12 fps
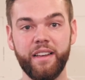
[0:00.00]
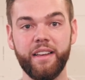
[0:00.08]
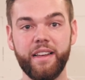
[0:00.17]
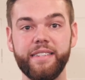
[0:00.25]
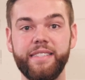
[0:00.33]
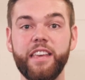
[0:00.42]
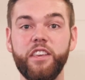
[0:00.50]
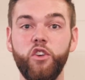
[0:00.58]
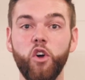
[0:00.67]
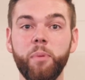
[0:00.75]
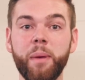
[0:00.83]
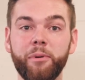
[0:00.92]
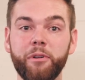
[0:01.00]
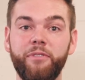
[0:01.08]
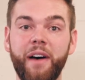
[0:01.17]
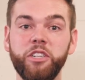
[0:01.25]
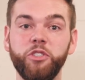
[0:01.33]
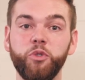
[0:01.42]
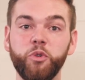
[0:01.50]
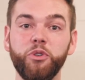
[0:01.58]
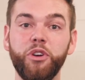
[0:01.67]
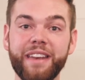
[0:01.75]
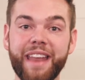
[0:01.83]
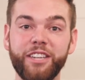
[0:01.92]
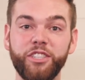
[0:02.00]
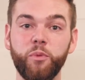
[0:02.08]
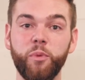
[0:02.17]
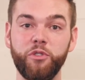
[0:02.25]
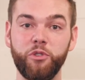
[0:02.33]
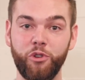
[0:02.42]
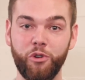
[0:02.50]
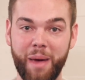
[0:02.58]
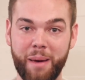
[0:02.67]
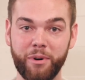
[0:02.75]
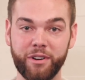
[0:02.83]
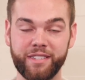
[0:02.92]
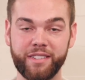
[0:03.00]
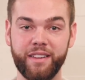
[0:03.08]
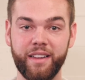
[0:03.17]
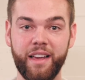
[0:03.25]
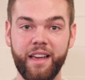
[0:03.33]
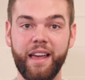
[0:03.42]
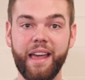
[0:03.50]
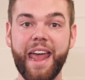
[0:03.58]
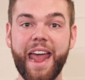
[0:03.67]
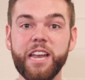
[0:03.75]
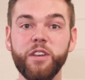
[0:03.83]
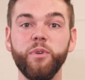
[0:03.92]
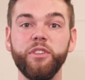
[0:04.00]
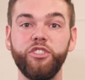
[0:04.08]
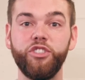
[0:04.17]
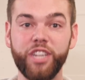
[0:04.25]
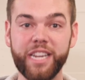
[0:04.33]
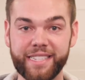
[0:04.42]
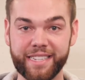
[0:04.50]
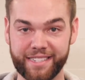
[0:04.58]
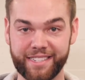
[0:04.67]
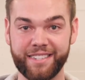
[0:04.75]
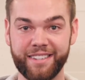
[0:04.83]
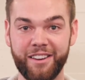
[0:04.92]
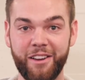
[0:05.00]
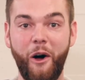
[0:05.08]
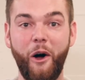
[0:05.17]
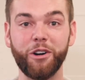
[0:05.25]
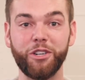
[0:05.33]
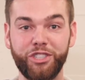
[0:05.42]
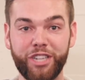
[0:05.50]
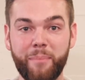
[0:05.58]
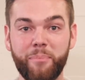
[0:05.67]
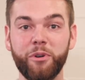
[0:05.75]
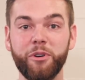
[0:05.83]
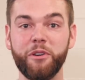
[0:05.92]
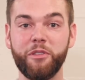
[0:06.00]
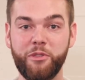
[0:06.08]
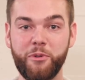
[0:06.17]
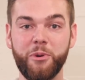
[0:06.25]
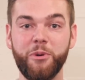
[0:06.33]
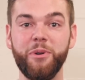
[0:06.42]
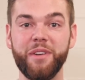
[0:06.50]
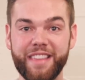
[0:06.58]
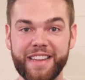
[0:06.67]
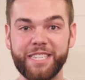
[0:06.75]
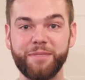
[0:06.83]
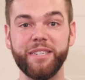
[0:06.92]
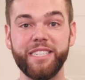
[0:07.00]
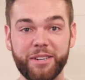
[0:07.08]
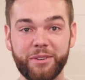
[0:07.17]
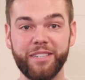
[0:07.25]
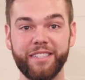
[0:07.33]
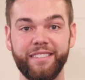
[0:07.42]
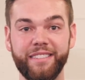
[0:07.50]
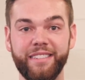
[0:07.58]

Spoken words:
is that you'll be able to find true connection with your group members and with Jesus, our shepherd, through this material.